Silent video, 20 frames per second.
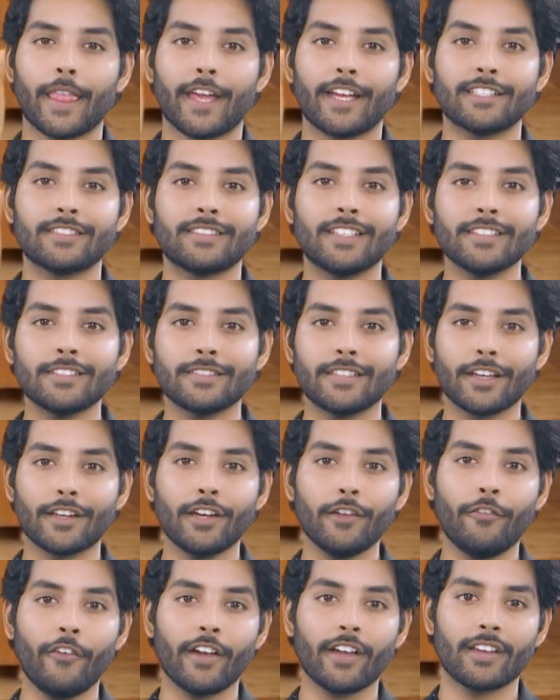Is this
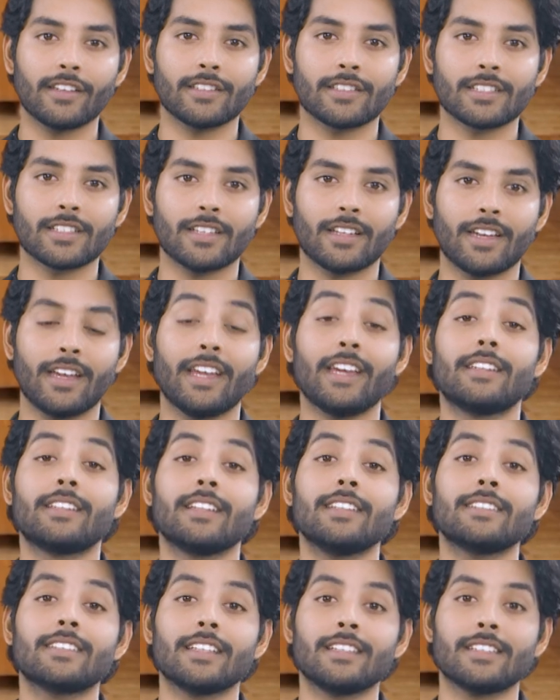significant? It
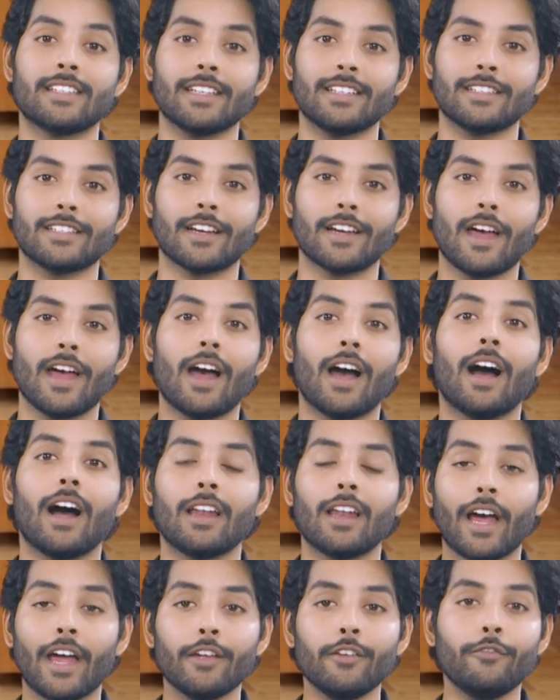is indeed.
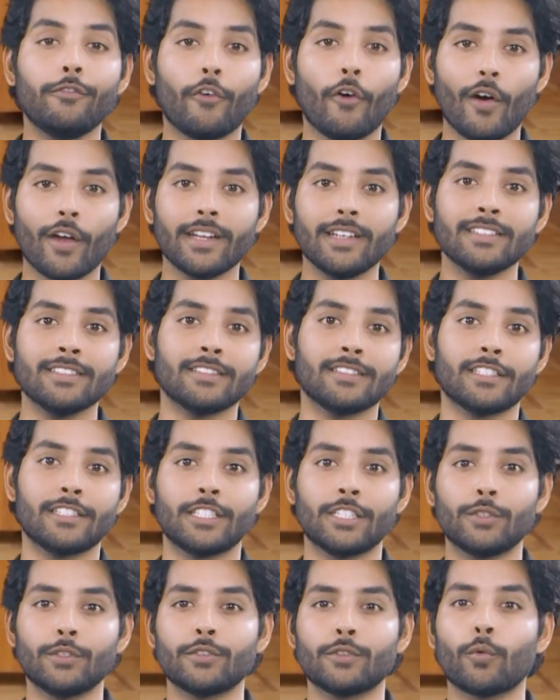Allowing foreign
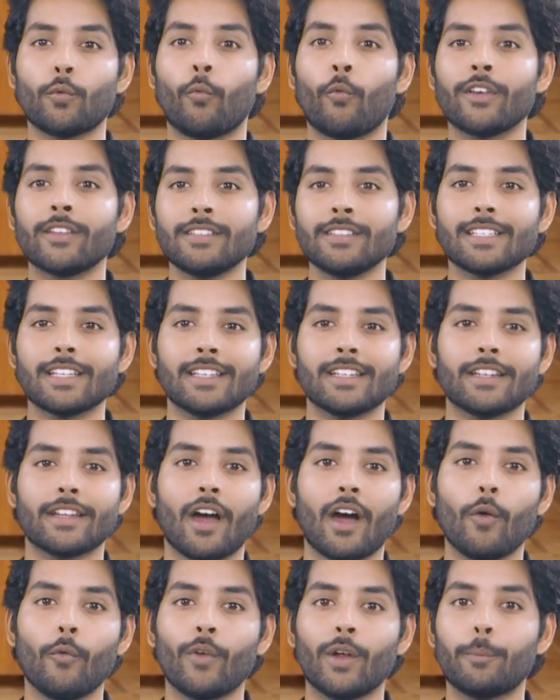institutes to visit
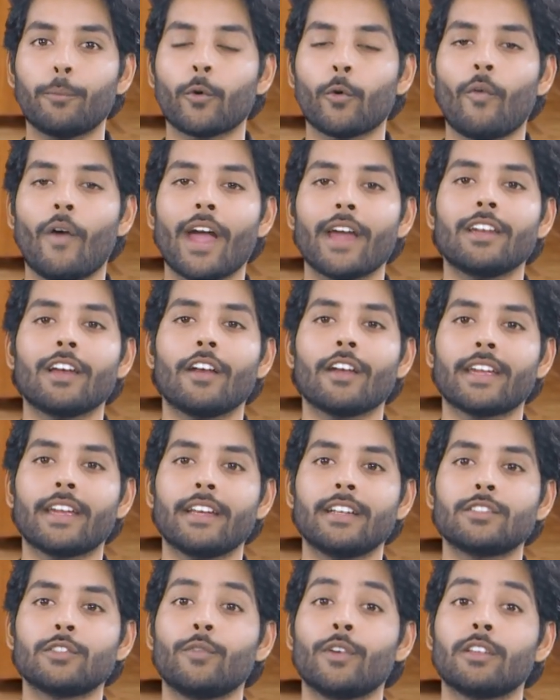India will provide our
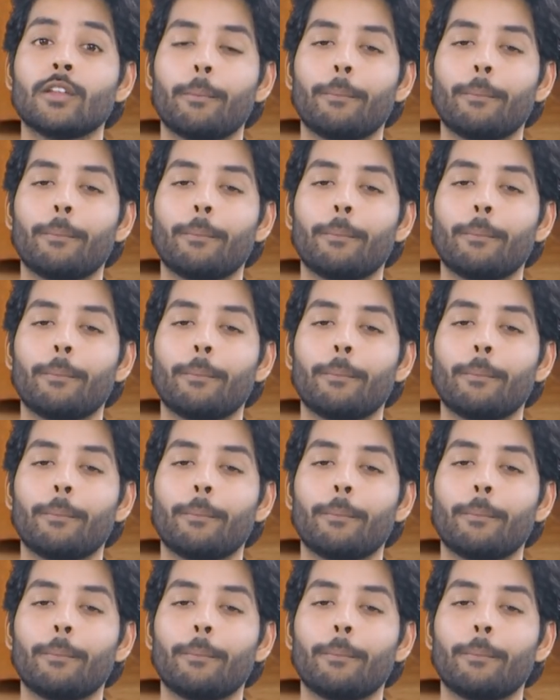kids with a